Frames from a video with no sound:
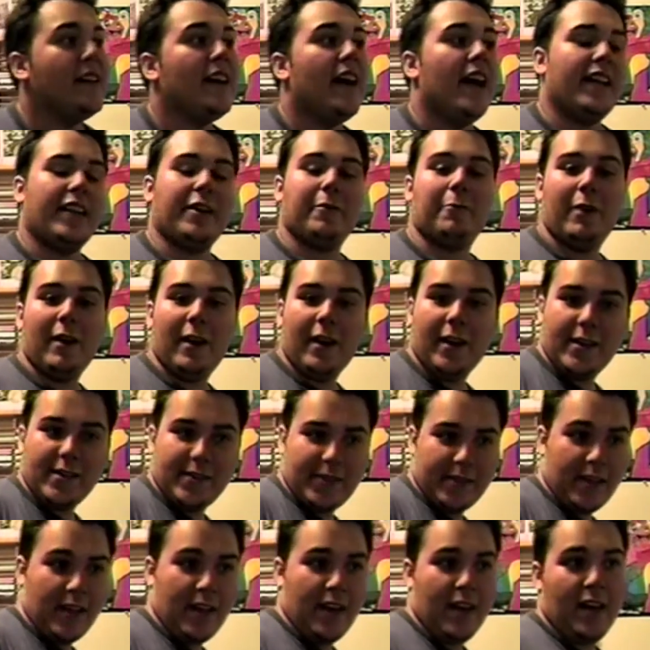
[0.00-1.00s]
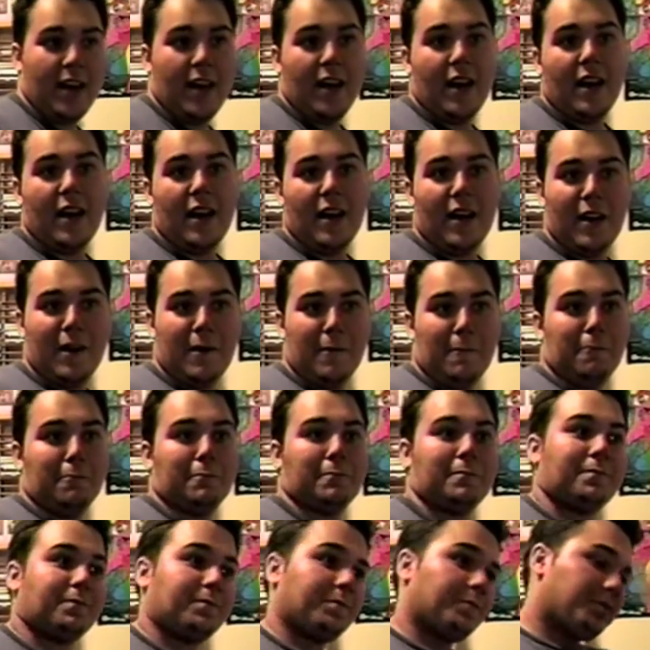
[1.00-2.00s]
Anyways,
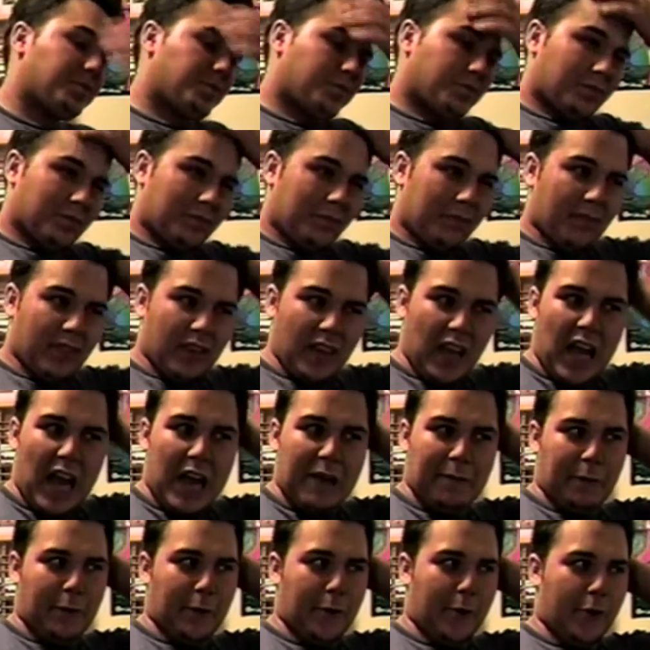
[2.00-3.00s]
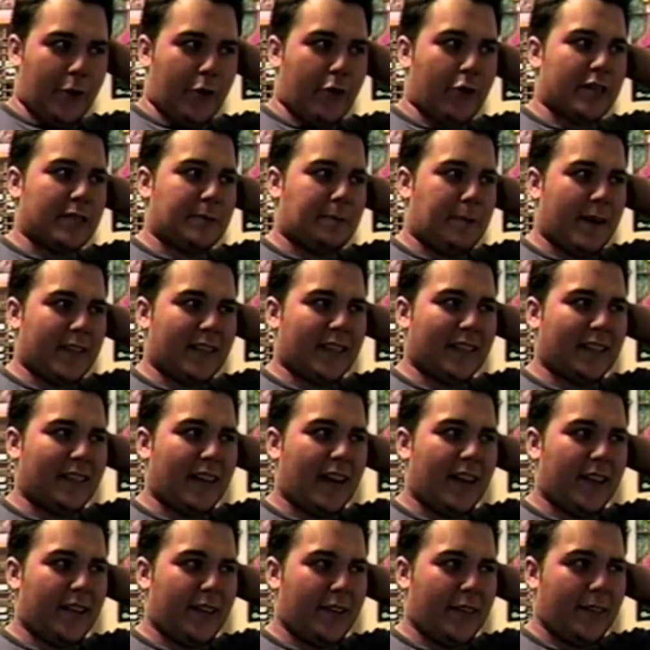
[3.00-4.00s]
I've heard there's been a
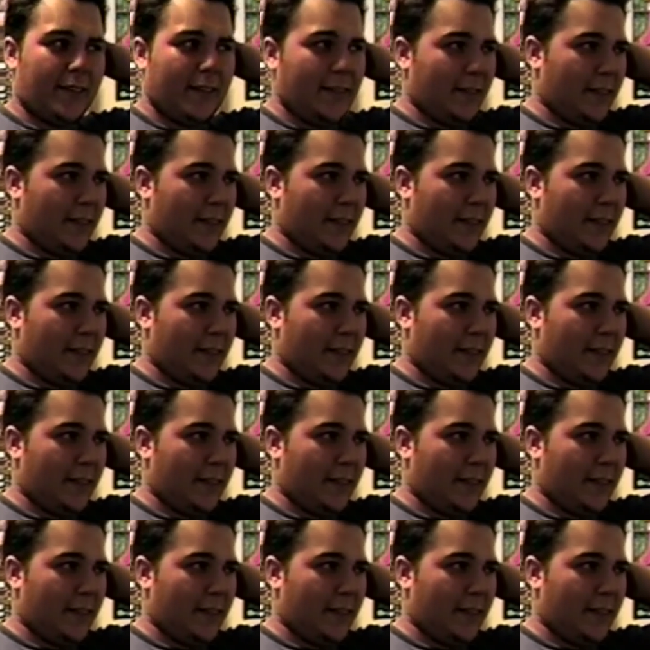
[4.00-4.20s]
lot of